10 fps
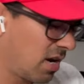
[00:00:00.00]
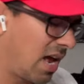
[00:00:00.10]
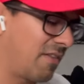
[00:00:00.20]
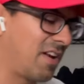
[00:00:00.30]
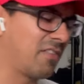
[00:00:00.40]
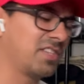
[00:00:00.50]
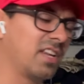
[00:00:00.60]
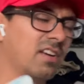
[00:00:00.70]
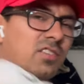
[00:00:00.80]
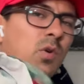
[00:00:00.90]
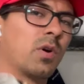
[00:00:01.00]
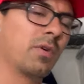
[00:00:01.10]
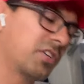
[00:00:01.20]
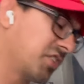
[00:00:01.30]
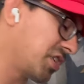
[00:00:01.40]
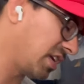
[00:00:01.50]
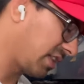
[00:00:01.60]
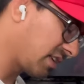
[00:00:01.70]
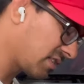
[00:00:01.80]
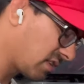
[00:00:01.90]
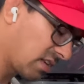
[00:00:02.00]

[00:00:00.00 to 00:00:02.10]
I've never seen a Tory Richard shirt like this.